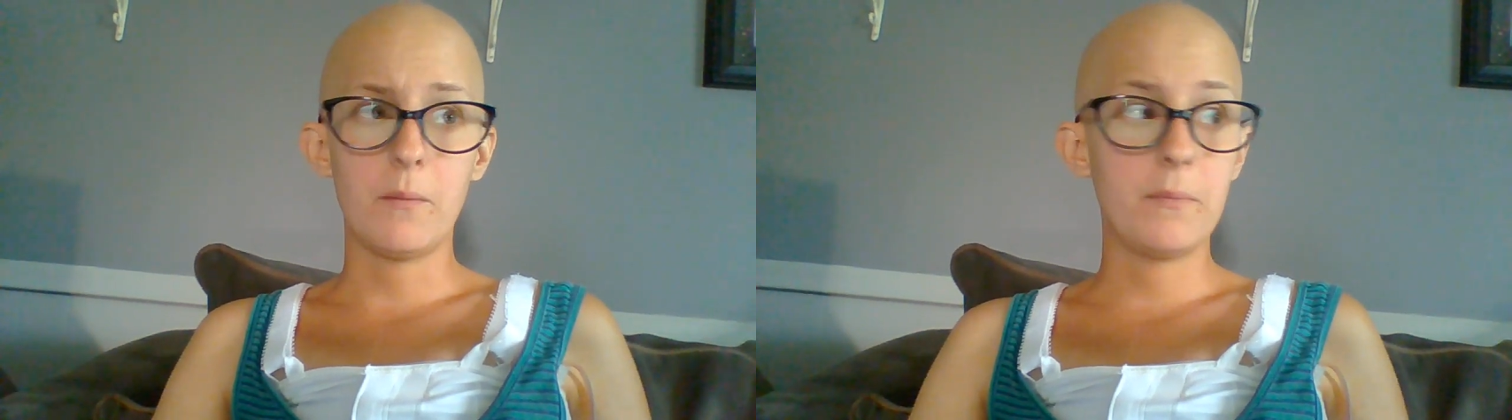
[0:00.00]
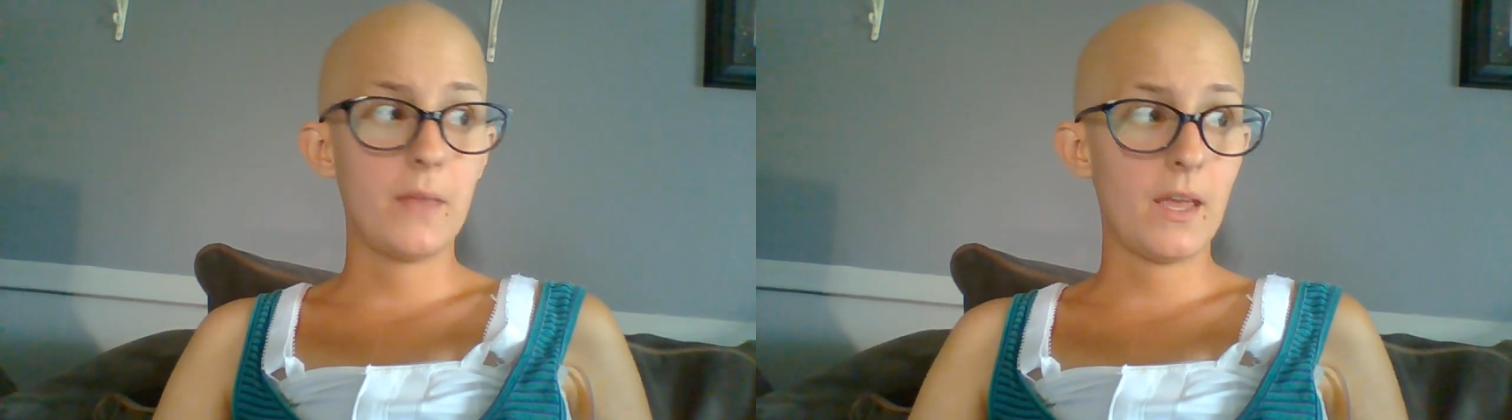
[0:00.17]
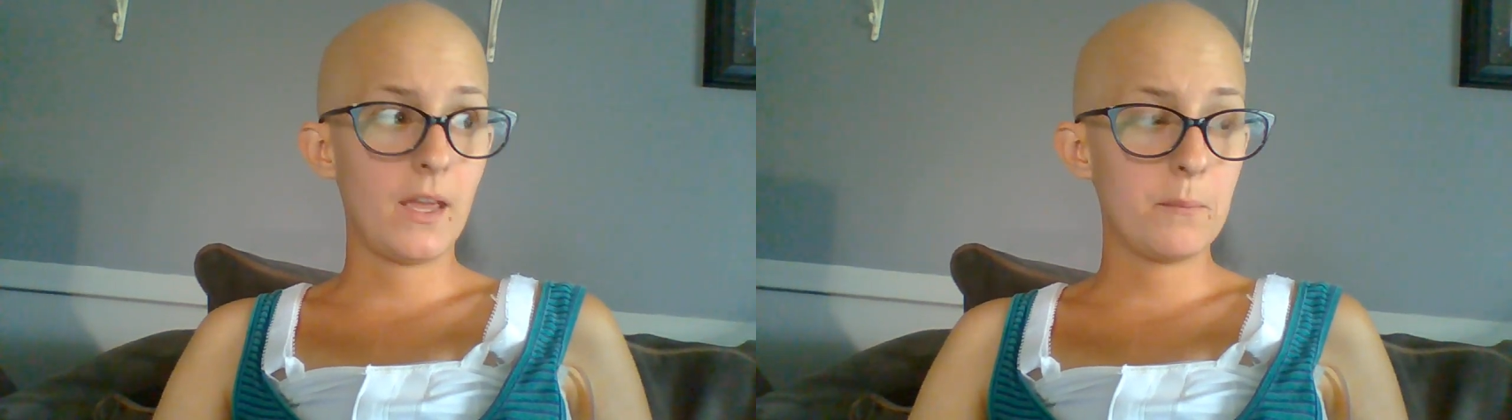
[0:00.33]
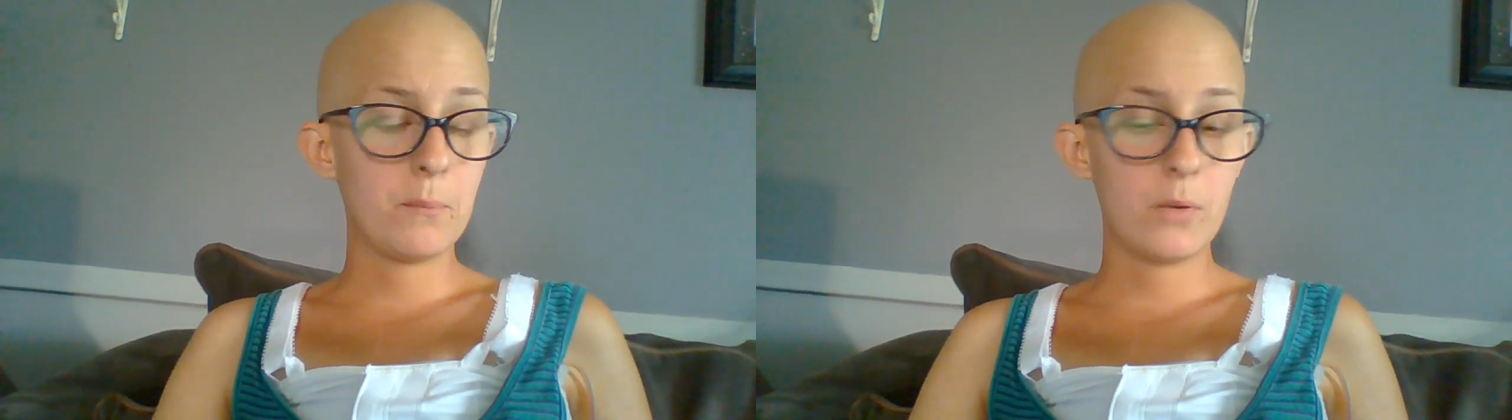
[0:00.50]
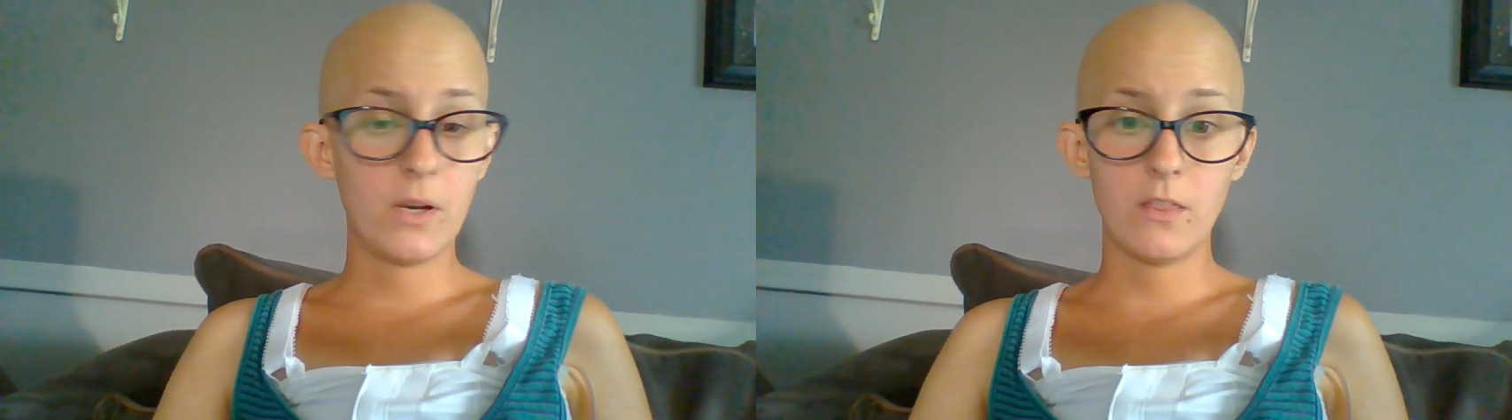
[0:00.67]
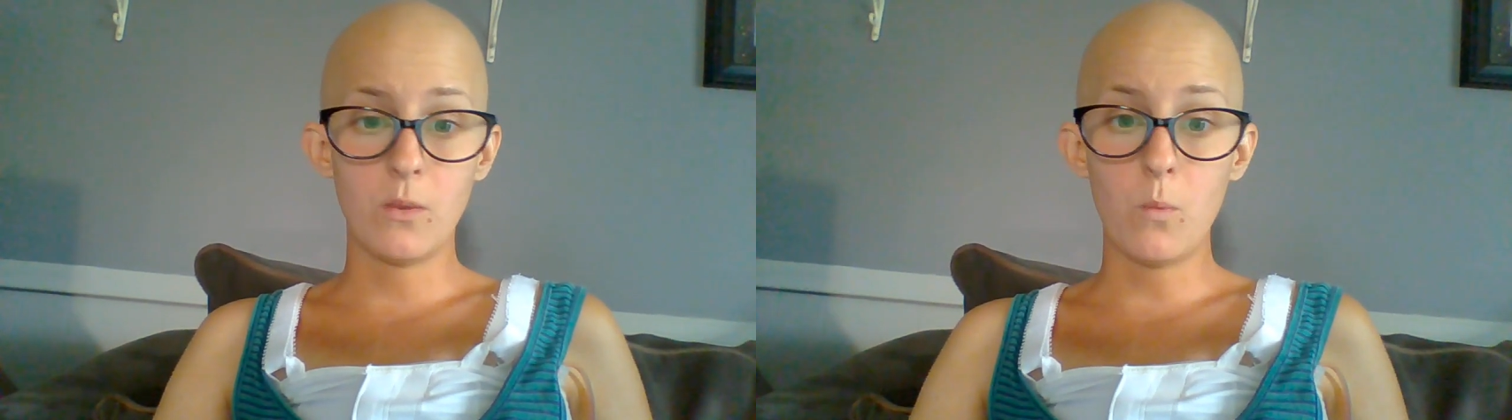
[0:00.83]
They
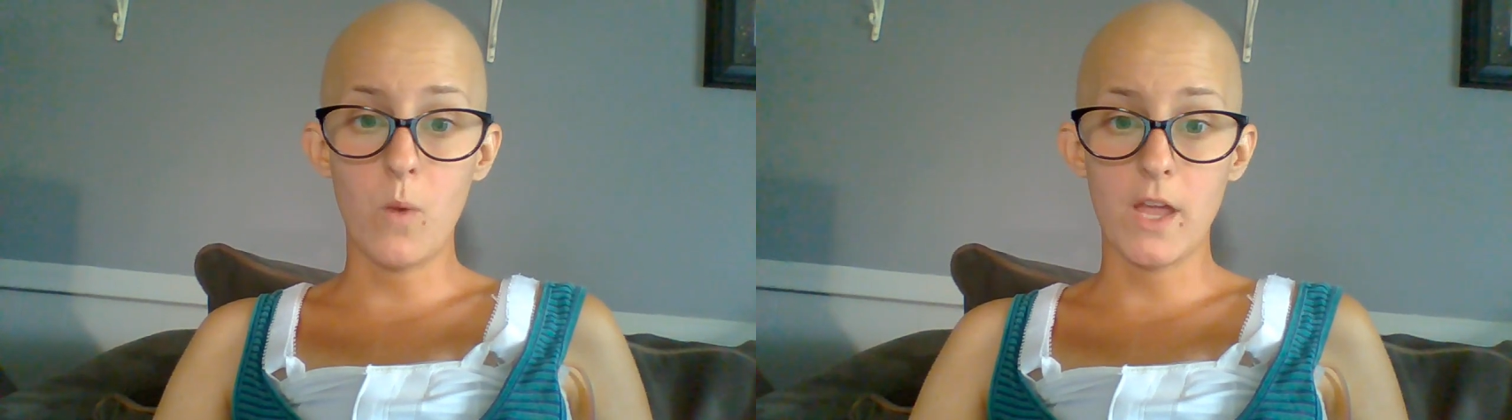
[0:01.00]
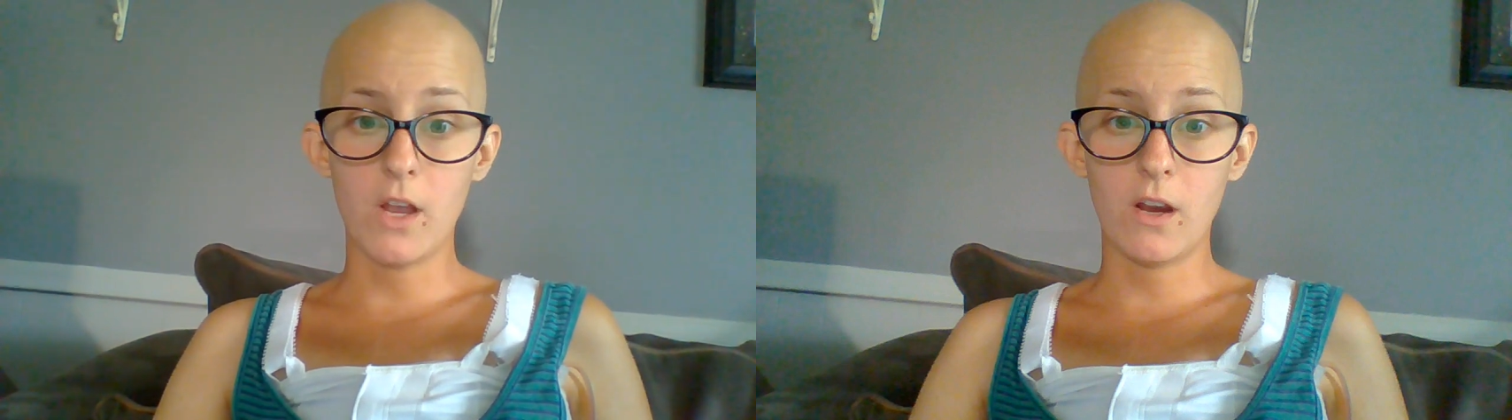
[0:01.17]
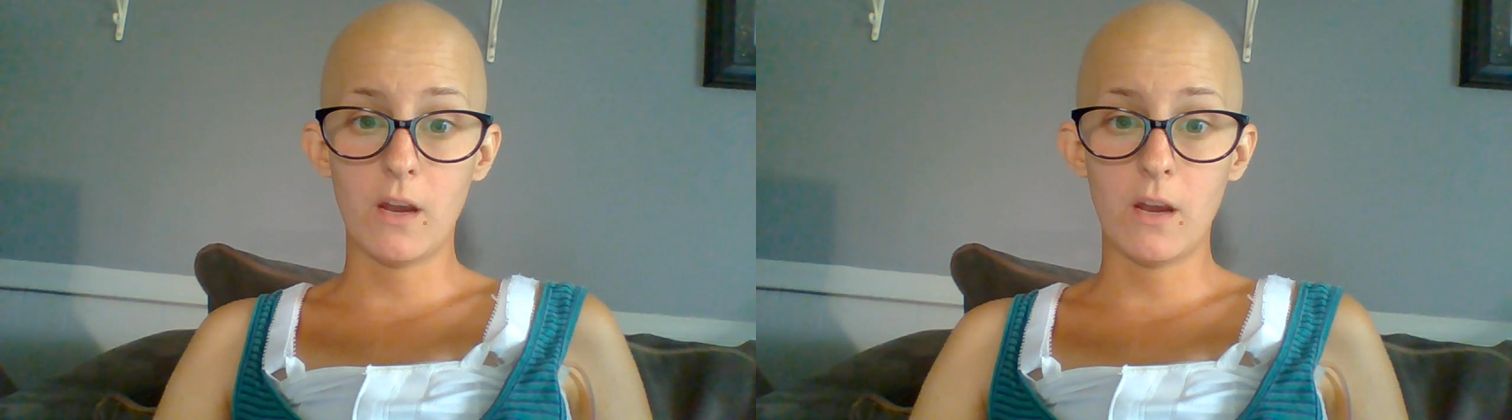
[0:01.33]
put in the wire,